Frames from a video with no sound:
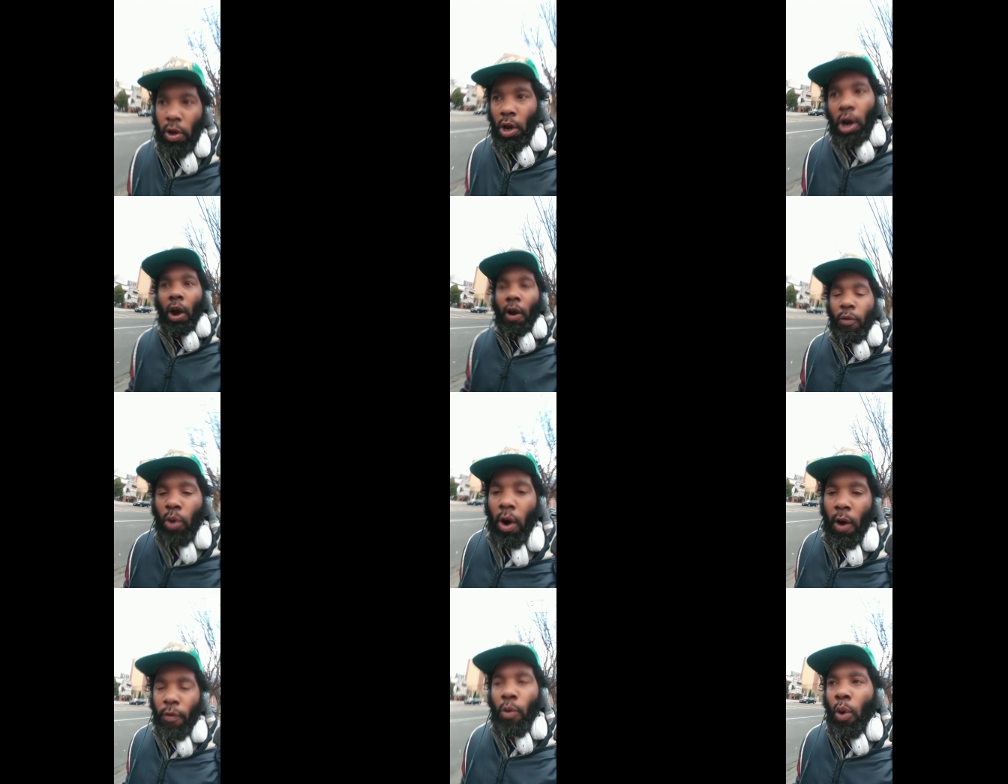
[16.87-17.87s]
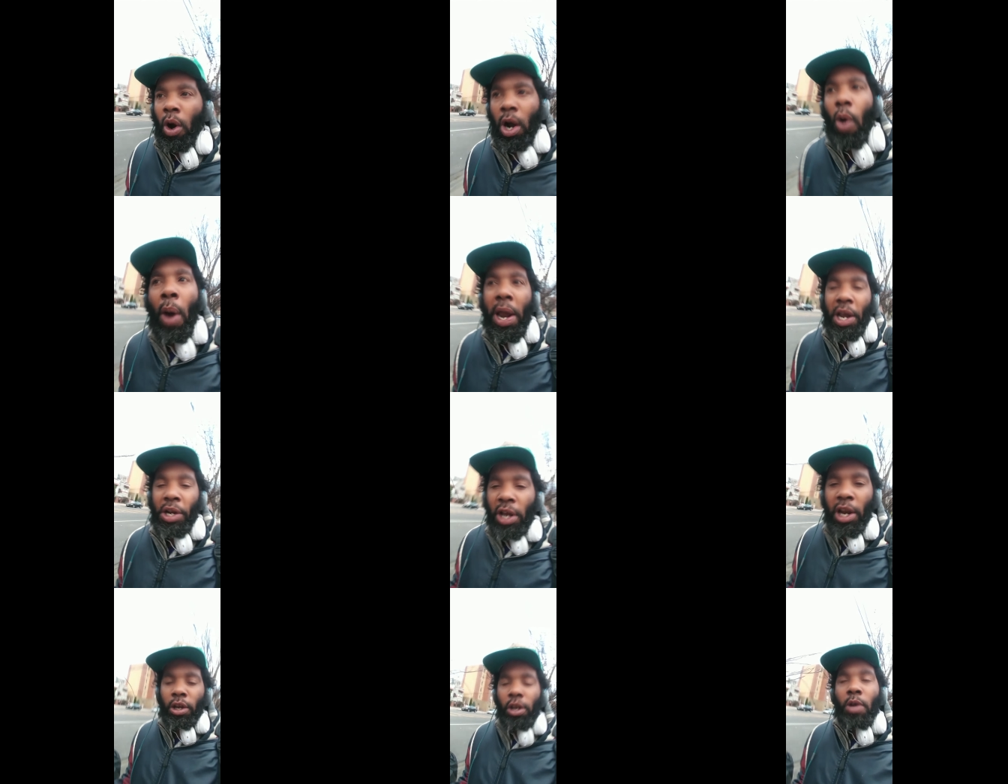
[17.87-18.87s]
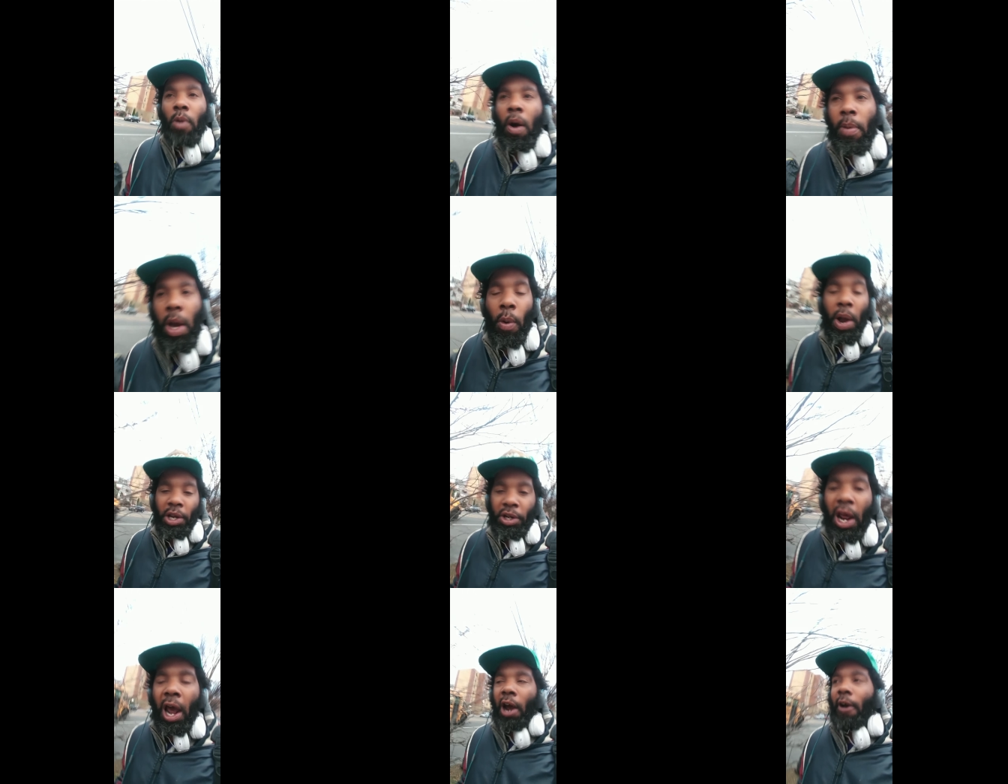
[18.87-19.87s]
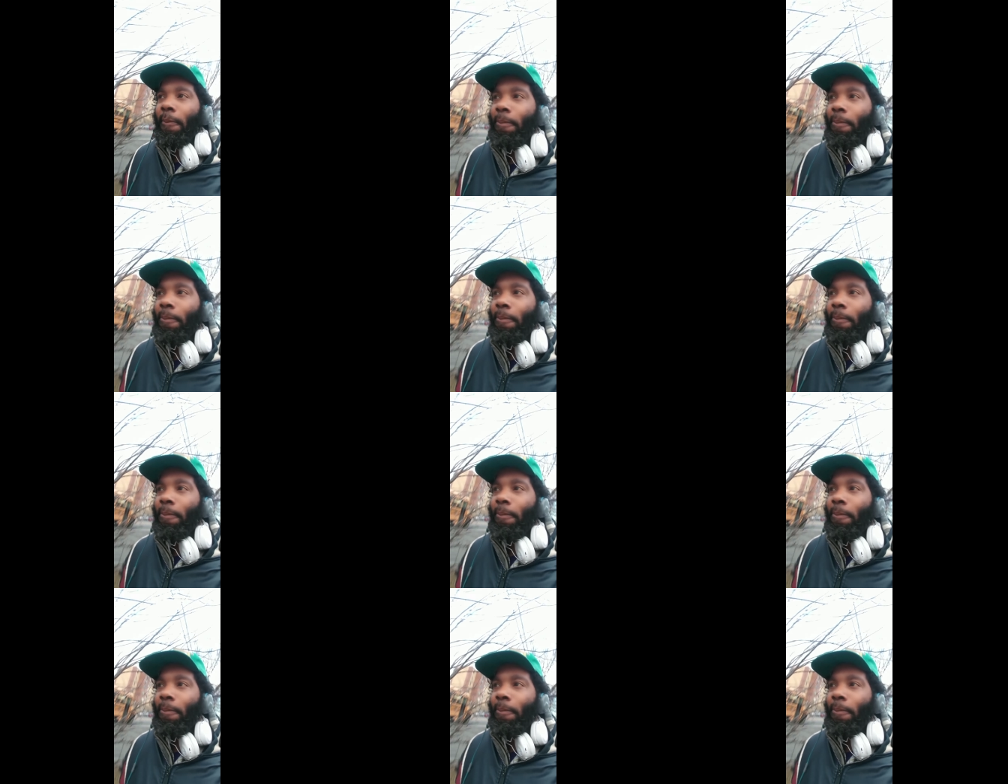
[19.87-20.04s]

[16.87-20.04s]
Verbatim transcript: Uh, if, you weren't, if you weren't awakened then, you won't be awakened now.